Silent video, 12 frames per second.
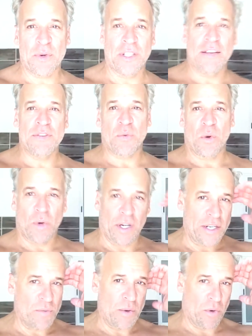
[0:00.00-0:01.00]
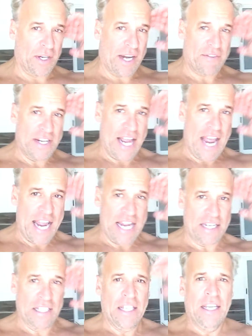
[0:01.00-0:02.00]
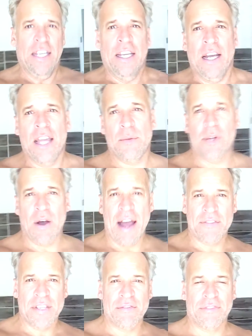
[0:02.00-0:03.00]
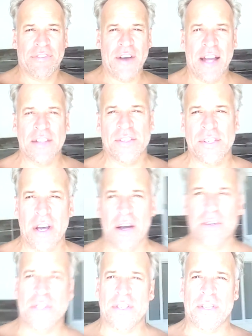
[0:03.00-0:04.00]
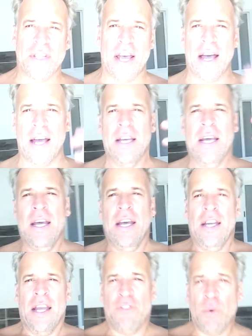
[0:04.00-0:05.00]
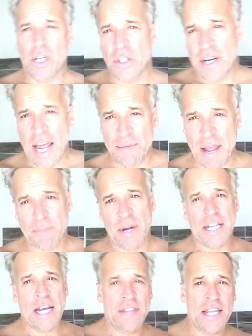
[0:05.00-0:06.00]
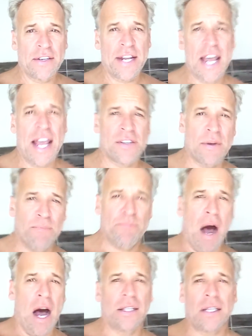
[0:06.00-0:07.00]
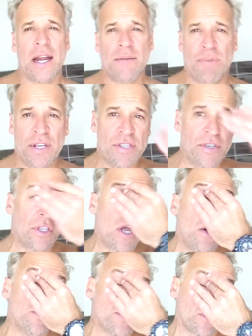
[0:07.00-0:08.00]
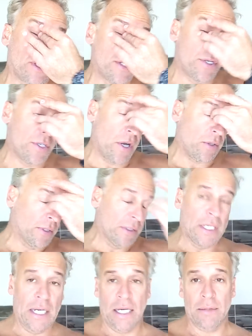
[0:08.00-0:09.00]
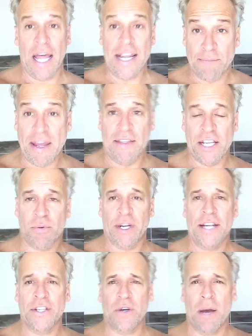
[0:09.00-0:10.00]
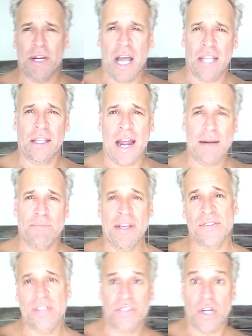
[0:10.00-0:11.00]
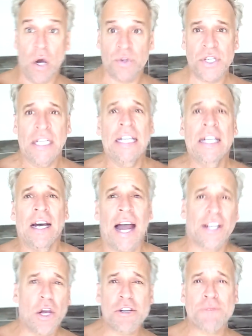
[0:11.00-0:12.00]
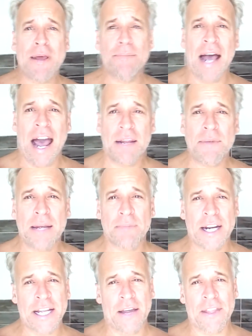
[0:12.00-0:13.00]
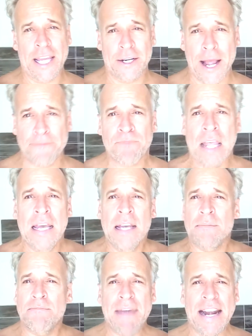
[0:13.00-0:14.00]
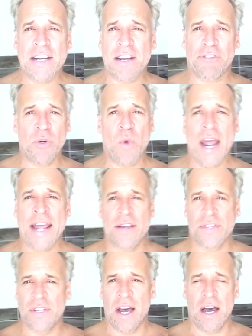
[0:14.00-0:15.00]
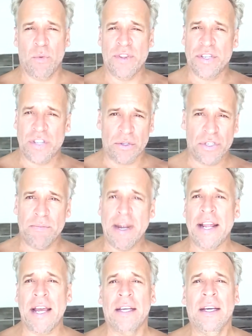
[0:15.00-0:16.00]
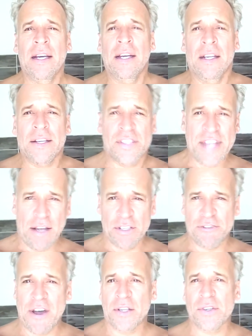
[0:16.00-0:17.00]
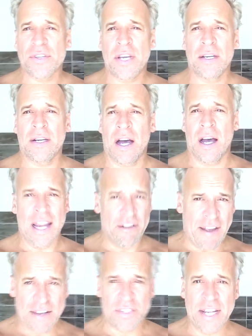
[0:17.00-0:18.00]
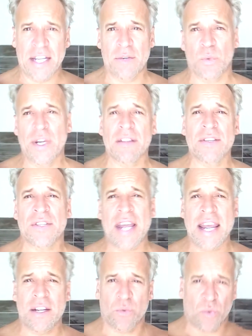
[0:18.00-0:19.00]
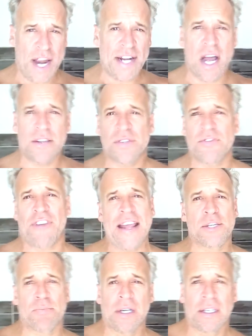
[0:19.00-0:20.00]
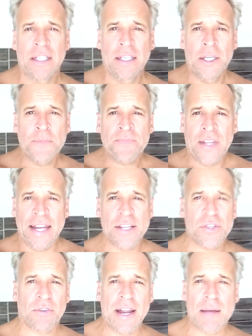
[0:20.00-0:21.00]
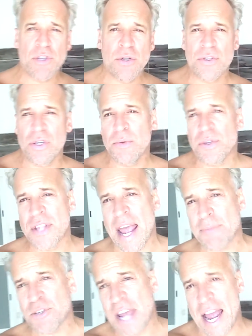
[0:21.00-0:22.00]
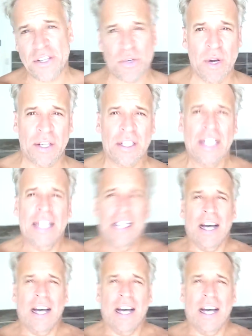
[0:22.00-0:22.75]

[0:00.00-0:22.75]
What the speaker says: We're living, we're working, we work every day, and then we go have some fun. So just if you want to learn how to make money on the internet as an online business coach or consultant, like me, that's what I do. I'm an online business coach. I coach people how to make money on the internet many different ways, with social media, sales funnels, investing in real estate, write-ons, Facebook, Instagram, YouTube, Snapchat, Twitter.